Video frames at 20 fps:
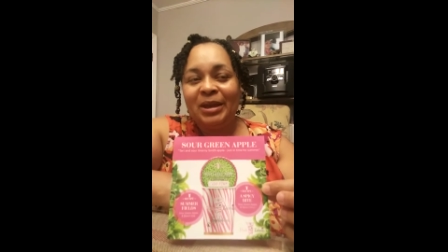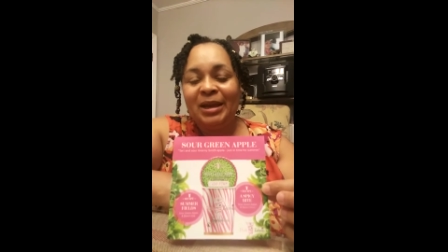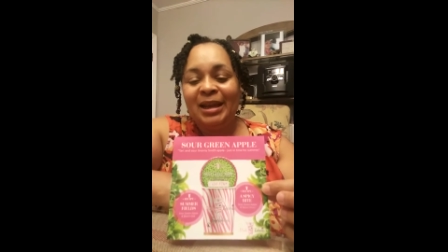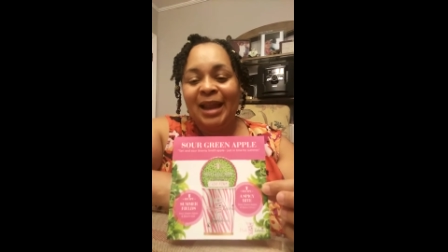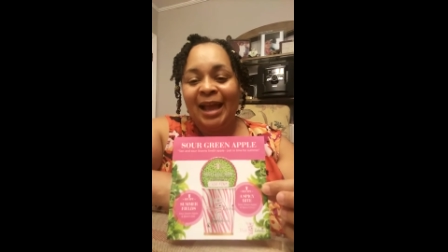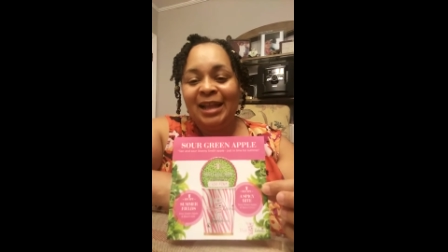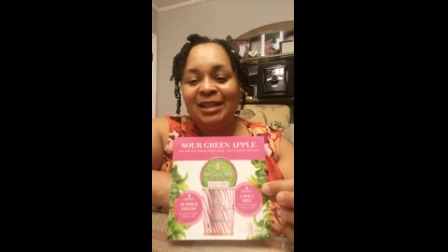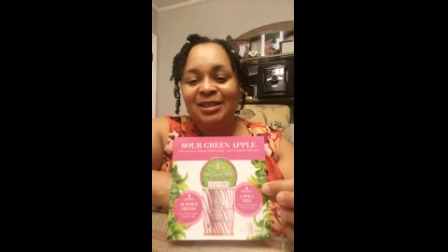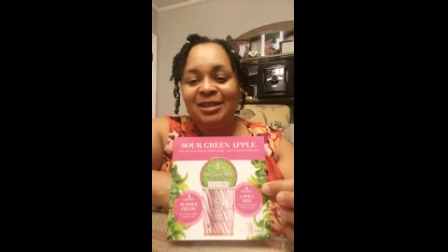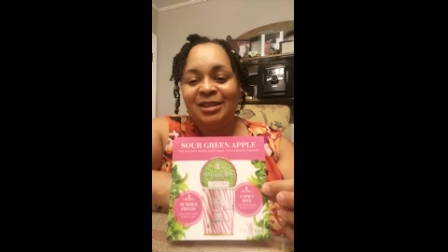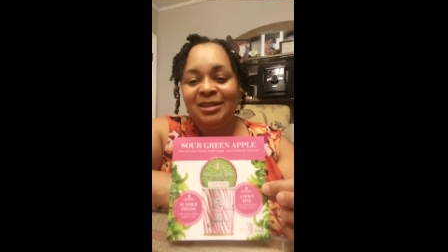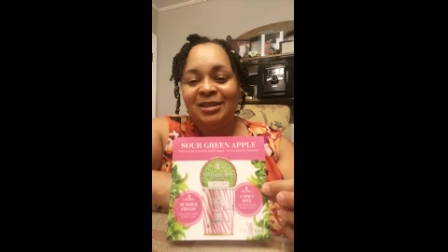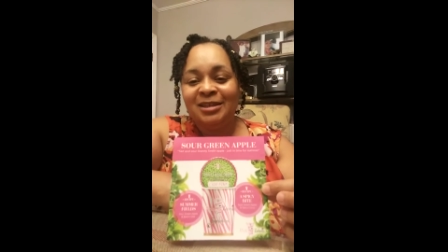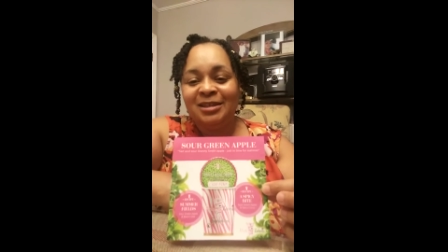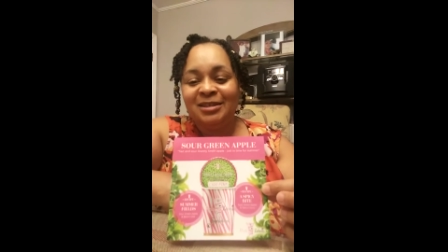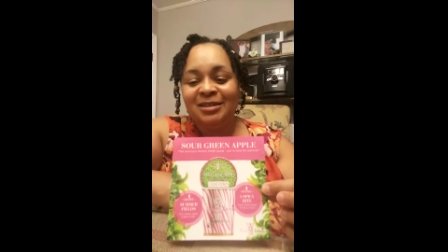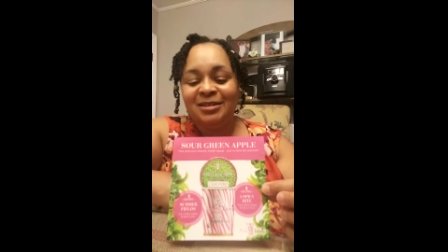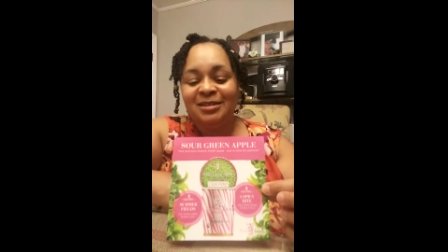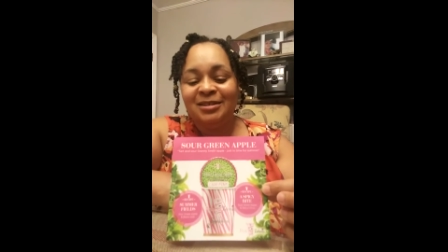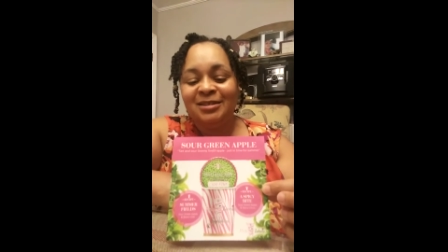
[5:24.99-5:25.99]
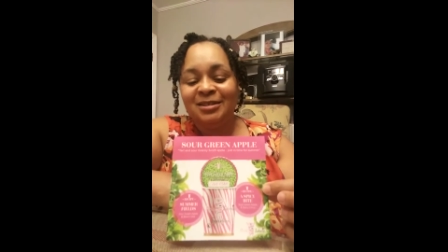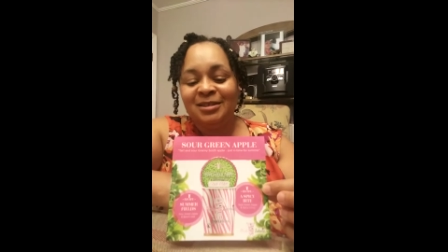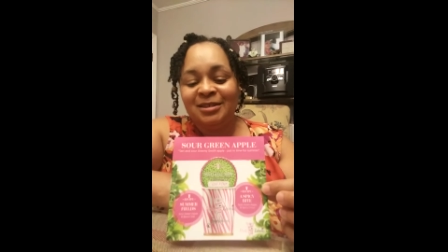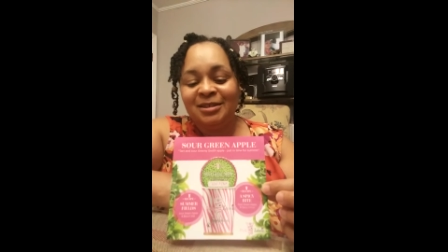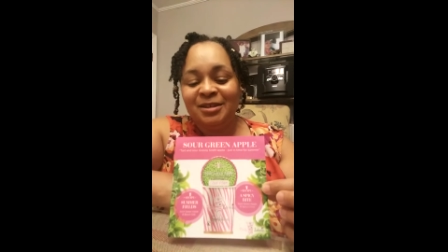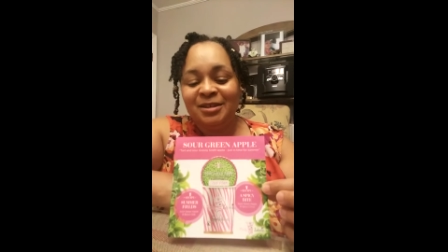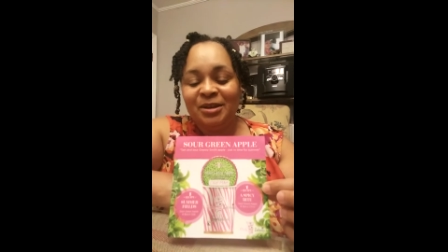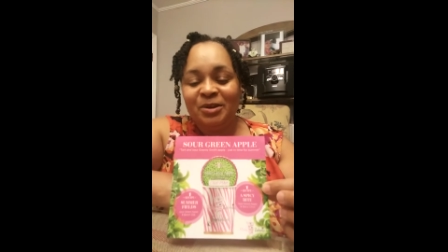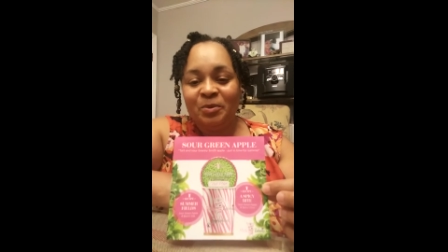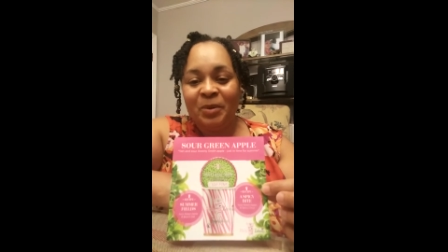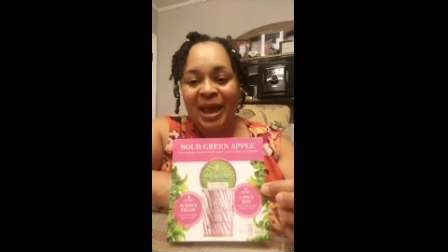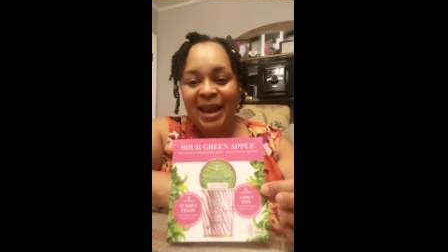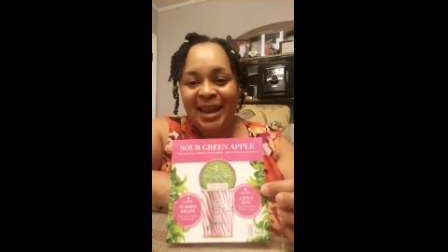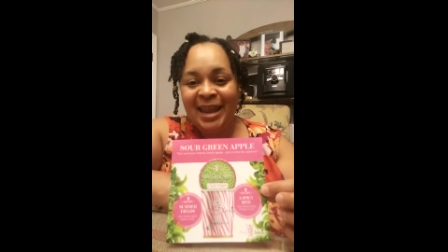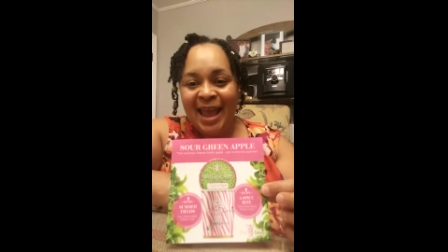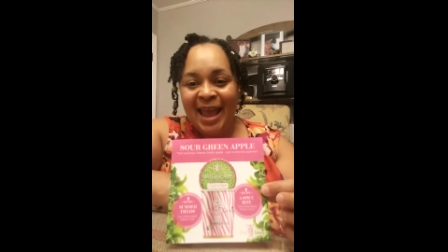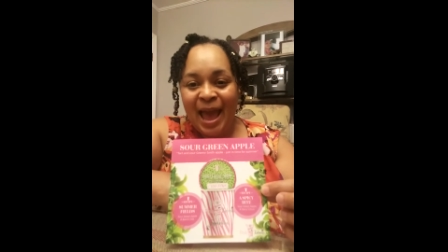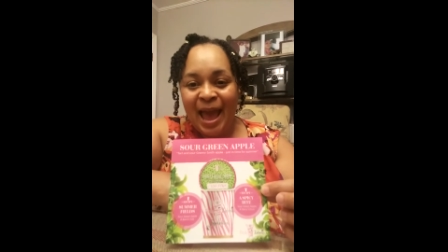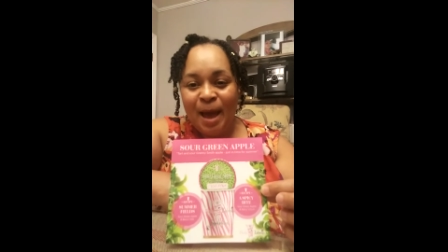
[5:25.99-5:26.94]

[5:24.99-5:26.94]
like the the granny